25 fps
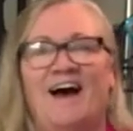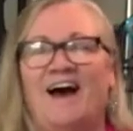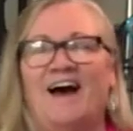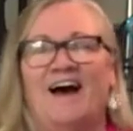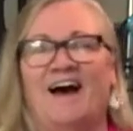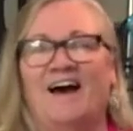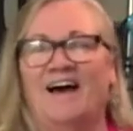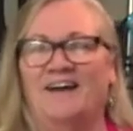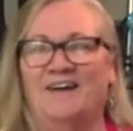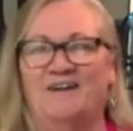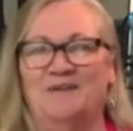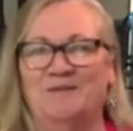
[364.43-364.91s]

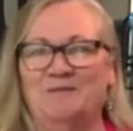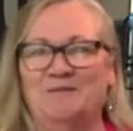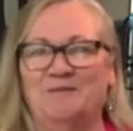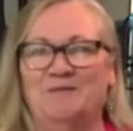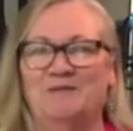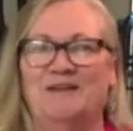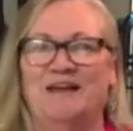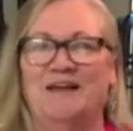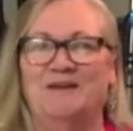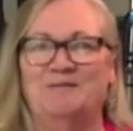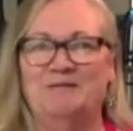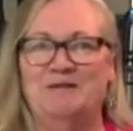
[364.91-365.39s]
I don't
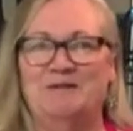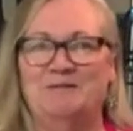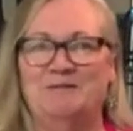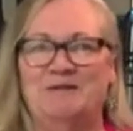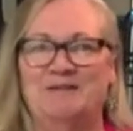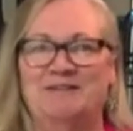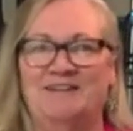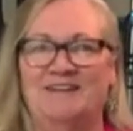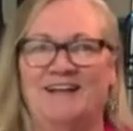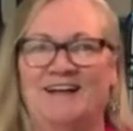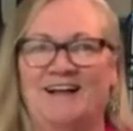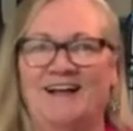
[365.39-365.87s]
blame
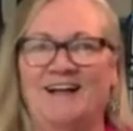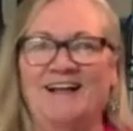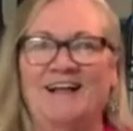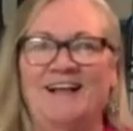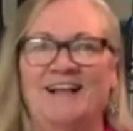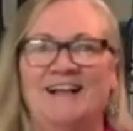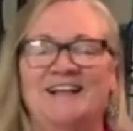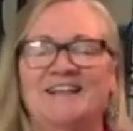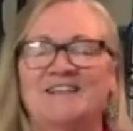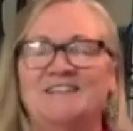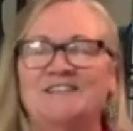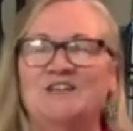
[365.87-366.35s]
him.
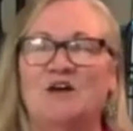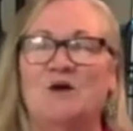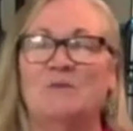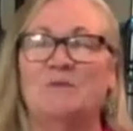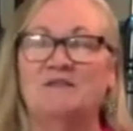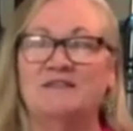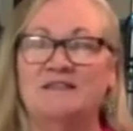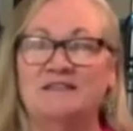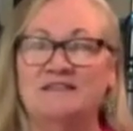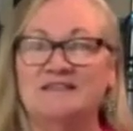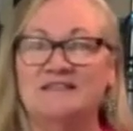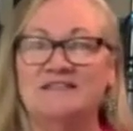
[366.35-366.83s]

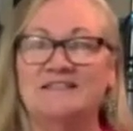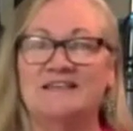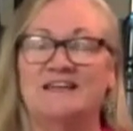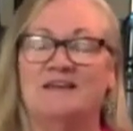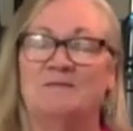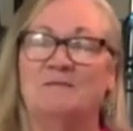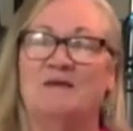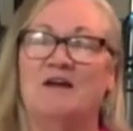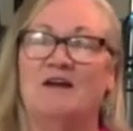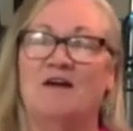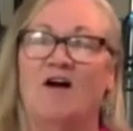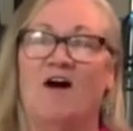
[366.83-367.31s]
But this is going
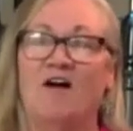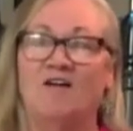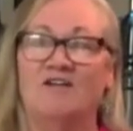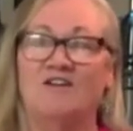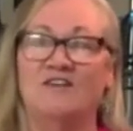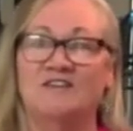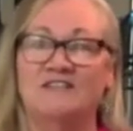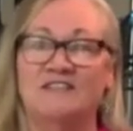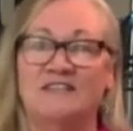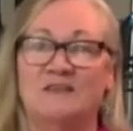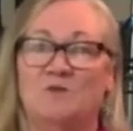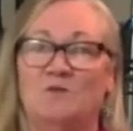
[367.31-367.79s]
to be all
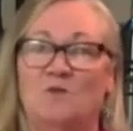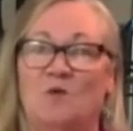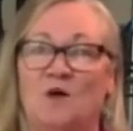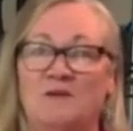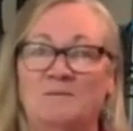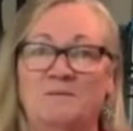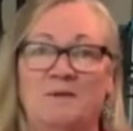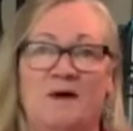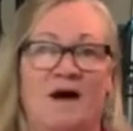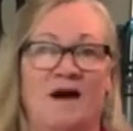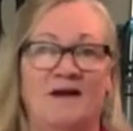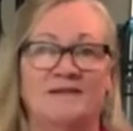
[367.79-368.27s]
cooked in
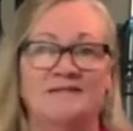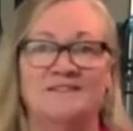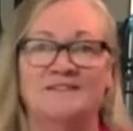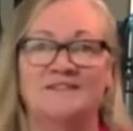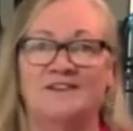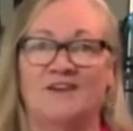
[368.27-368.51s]
one pot,